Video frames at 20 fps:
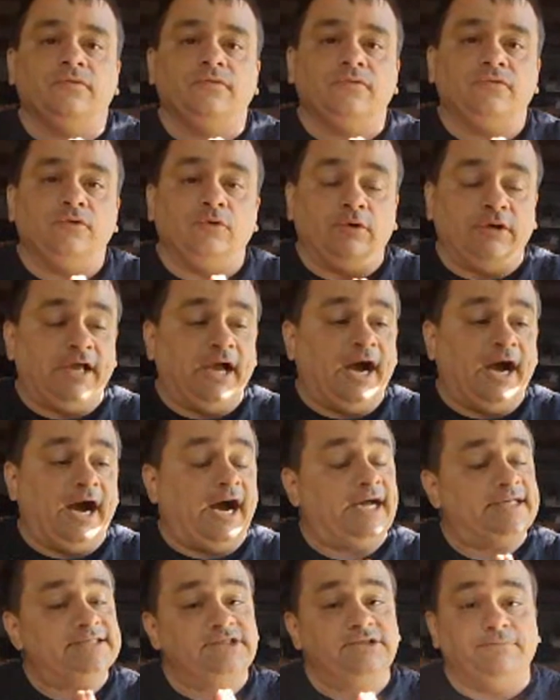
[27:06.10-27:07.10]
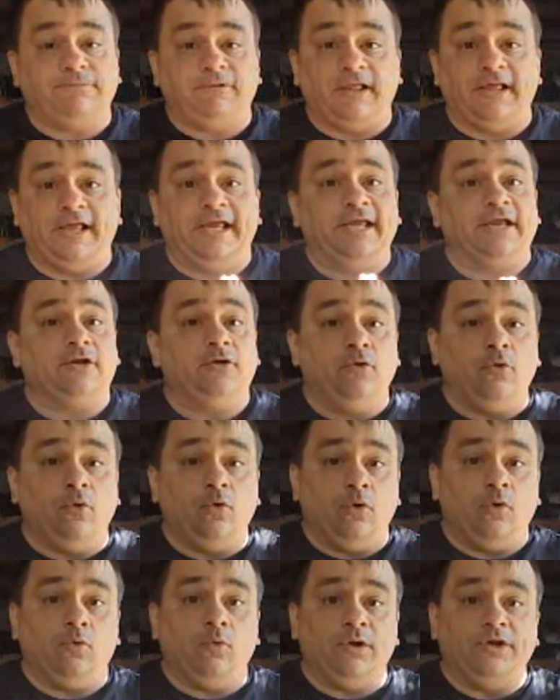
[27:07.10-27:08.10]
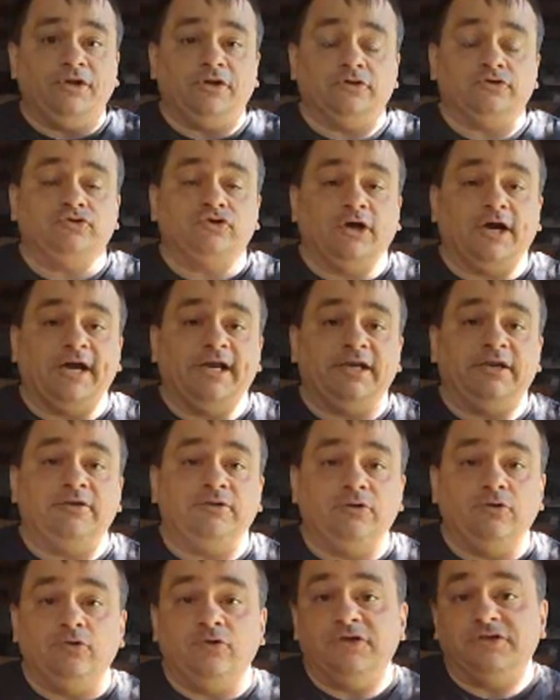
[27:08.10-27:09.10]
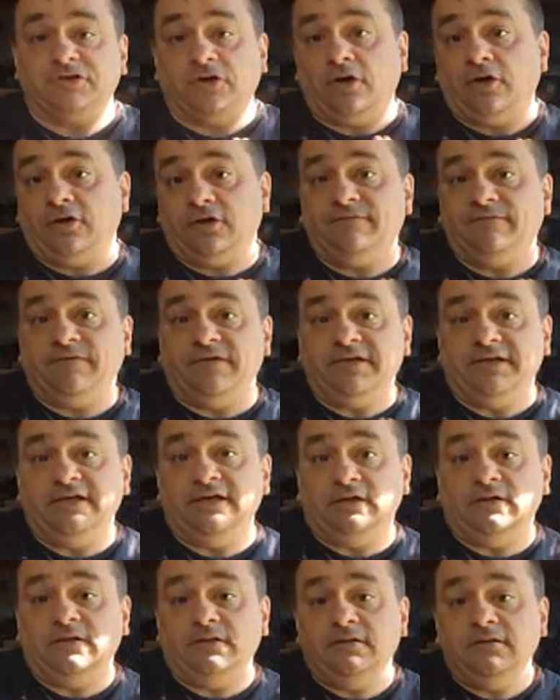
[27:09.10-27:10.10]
You got to play it cool when you're trying to do this art of the deal.